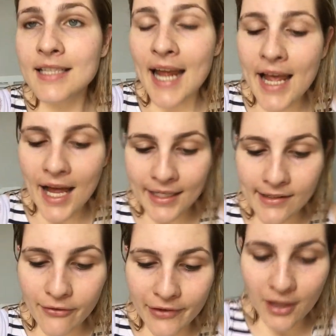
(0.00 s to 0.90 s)
Today I need
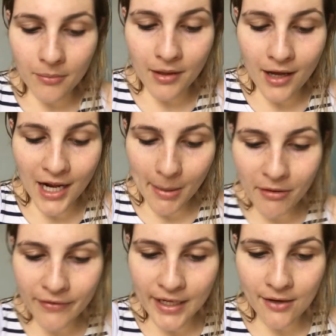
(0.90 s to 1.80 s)
to film a couple
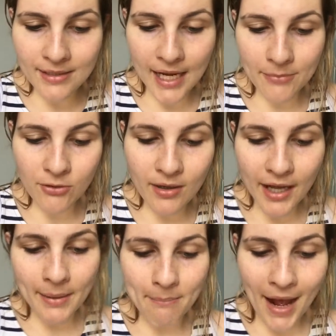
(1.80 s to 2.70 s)
of videos. I'm doing
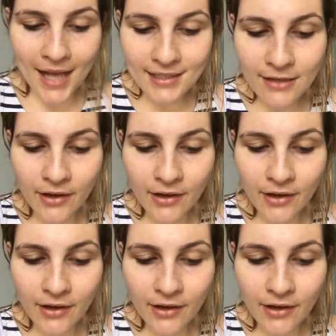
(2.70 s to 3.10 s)
a massive